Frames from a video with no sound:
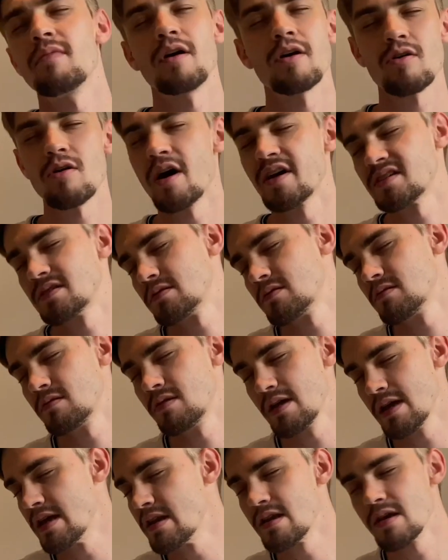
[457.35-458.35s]
across
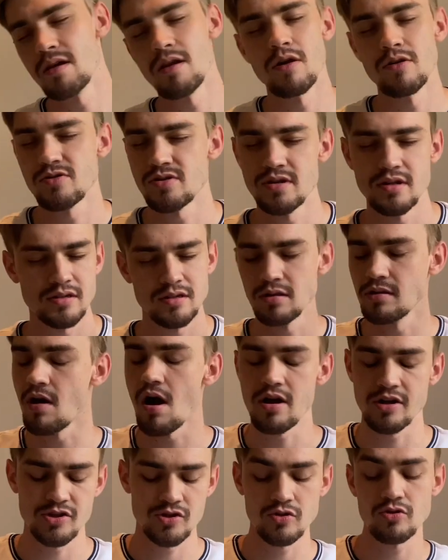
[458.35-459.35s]
the Indian Ocean. It's a
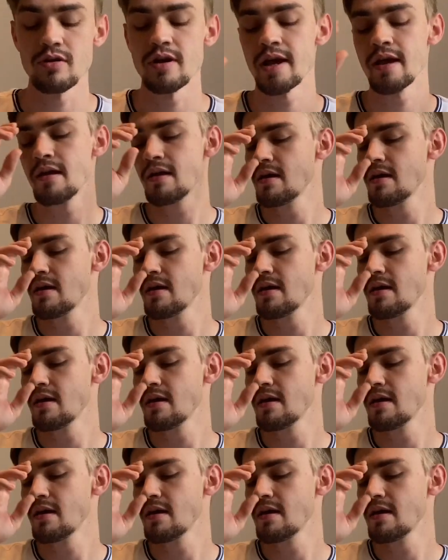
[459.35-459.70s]
long story.